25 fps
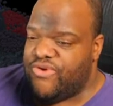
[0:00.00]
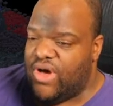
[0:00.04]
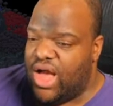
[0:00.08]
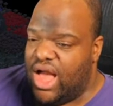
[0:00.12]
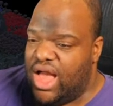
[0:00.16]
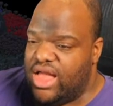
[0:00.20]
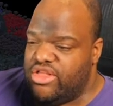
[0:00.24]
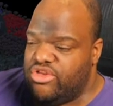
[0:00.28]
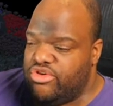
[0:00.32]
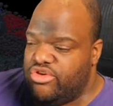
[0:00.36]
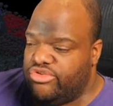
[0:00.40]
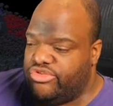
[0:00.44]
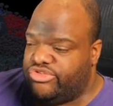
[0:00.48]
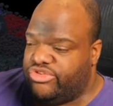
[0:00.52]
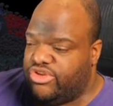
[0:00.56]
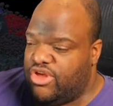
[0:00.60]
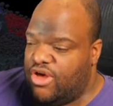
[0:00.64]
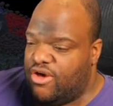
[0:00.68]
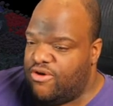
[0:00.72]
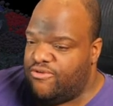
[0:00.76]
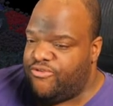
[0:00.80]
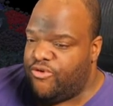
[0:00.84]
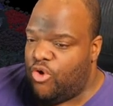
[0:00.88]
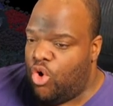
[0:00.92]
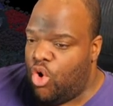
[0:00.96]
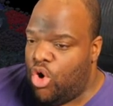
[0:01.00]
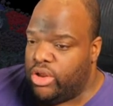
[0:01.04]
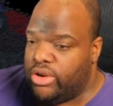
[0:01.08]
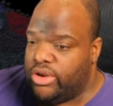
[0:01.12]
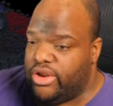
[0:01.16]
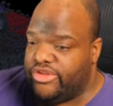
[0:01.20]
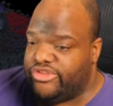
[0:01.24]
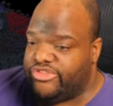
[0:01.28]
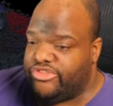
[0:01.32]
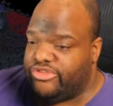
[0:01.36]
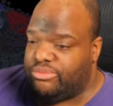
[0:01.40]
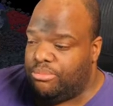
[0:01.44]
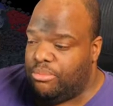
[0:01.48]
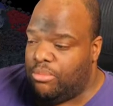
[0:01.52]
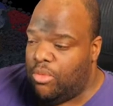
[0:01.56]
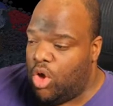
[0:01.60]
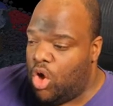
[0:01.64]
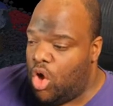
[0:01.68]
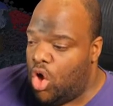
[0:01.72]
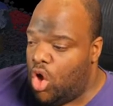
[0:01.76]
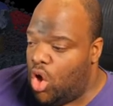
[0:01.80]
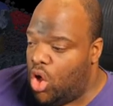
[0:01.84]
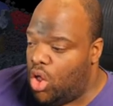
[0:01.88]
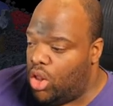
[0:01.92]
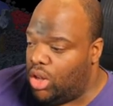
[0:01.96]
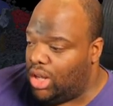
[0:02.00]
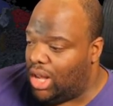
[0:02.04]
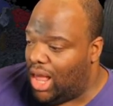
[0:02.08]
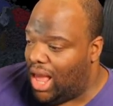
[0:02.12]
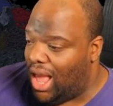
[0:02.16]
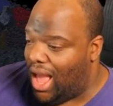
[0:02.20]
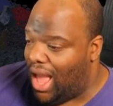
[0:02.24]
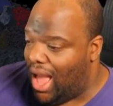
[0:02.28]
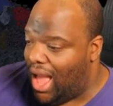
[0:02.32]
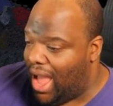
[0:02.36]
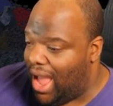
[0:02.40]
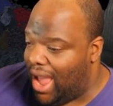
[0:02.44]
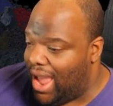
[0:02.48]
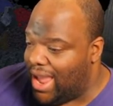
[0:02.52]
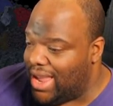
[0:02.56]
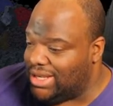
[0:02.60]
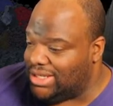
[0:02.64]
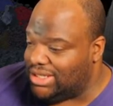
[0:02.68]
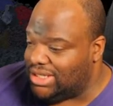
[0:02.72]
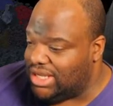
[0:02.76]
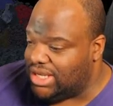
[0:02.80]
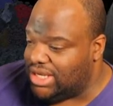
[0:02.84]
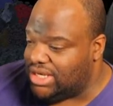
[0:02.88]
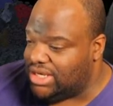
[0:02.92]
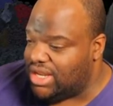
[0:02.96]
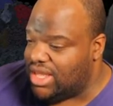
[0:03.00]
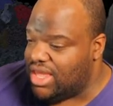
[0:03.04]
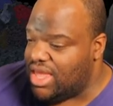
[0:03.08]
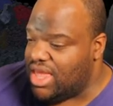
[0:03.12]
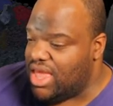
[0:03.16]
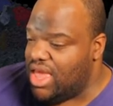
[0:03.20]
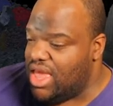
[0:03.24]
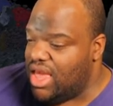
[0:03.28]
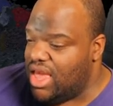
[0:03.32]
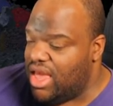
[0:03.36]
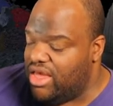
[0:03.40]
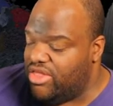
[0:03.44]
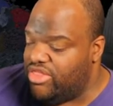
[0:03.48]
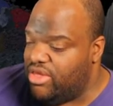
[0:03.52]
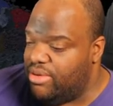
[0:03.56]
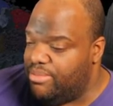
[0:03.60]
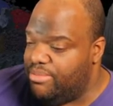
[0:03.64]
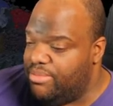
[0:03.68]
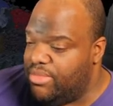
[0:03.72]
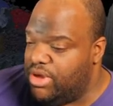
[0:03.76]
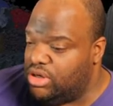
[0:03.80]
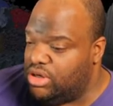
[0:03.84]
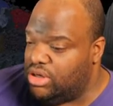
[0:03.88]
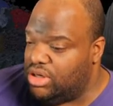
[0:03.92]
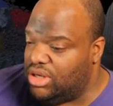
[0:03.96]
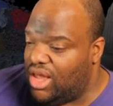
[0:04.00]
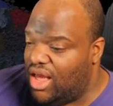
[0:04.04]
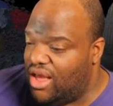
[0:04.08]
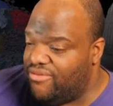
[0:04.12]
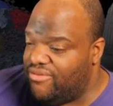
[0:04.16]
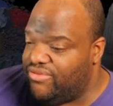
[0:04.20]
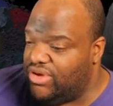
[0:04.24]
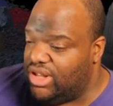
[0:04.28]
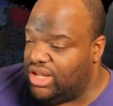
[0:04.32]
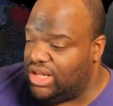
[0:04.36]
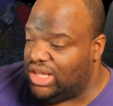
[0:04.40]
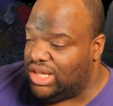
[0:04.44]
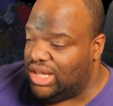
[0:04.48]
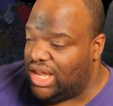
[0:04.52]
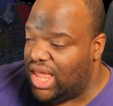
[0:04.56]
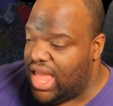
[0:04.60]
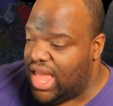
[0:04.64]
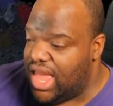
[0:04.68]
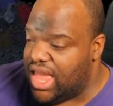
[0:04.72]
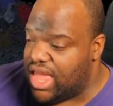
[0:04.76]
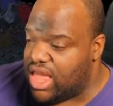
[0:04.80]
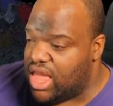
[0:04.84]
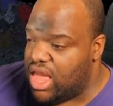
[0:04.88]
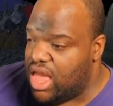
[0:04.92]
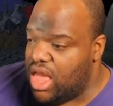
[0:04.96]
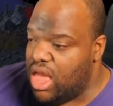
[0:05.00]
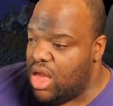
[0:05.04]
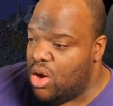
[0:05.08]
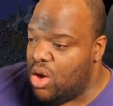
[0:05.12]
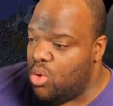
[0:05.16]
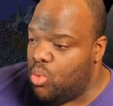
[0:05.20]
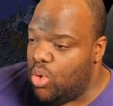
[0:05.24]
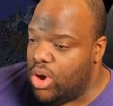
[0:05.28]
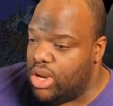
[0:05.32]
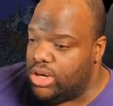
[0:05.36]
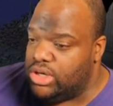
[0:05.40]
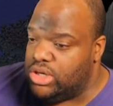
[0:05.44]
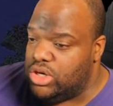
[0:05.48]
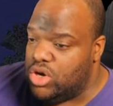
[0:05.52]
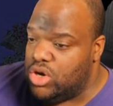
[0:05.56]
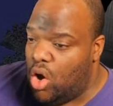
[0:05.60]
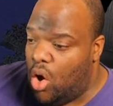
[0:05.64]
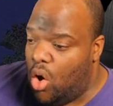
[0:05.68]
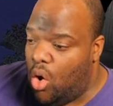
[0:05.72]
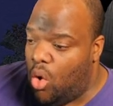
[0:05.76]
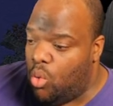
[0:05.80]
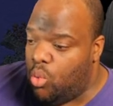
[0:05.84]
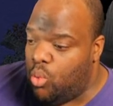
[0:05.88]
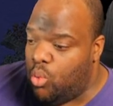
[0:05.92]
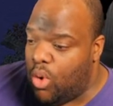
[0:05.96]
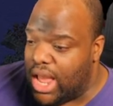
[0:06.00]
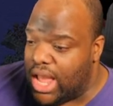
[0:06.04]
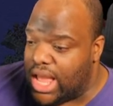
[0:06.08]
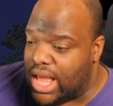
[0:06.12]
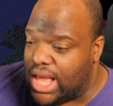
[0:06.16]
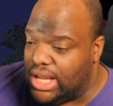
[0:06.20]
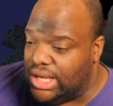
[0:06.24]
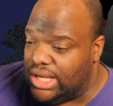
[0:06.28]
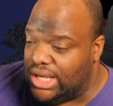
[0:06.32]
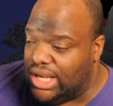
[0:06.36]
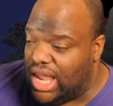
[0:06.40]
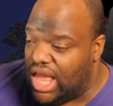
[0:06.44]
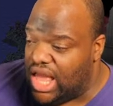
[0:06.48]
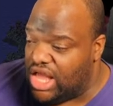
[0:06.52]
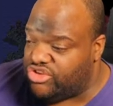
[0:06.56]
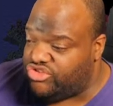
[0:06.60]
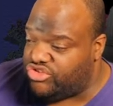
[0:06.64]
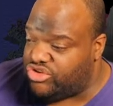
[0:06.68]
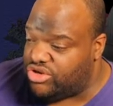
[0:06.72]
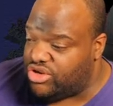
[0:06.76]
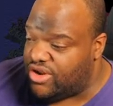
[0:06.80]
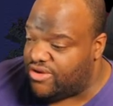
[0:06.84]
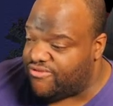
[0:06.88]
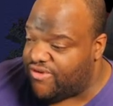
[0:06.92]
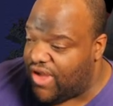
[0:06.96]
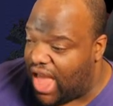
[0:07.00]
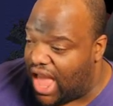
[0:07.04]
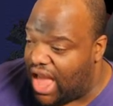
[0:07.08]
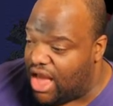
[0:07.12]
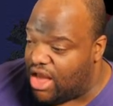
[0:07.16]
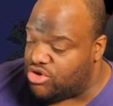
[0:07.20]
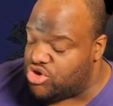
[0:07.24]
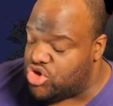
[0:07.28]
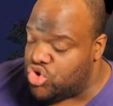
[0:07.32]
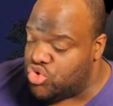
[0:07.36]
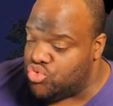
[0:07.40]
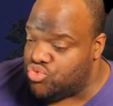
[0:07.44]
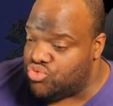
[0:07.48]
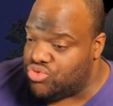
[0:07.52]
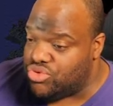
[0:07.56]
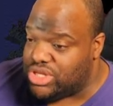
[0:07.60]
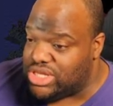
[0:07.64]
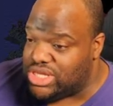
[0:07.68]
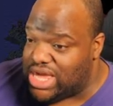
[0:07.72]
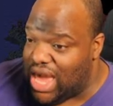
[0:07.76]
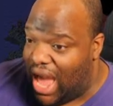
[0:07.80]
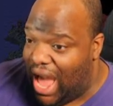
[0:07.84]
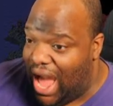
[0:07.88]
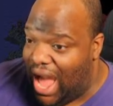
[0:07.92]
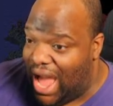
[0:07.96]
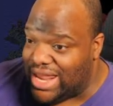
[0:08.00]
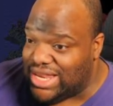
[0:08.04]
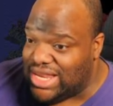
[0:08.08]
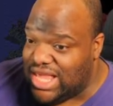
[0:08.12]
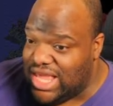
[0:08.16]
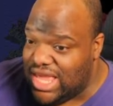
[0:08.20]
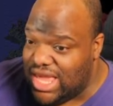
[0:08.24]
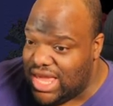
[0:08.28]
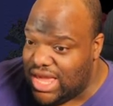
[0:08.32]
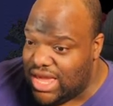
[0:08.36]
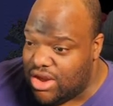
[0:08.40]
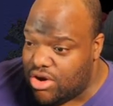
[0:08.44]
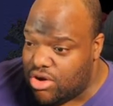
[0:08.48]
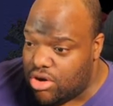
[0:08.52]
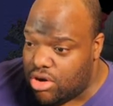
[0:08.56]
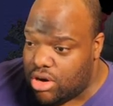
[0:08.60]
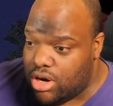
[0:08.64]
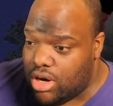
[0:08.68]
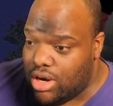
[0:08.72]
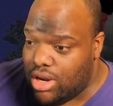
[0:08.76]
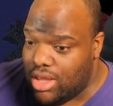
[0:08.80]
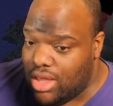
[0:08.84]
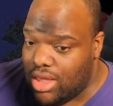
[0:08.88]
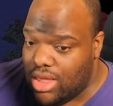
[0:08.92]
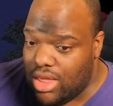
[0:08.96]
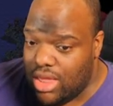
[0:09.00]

find yourself on a small island in the middle of a lake with no recollection of how you got here?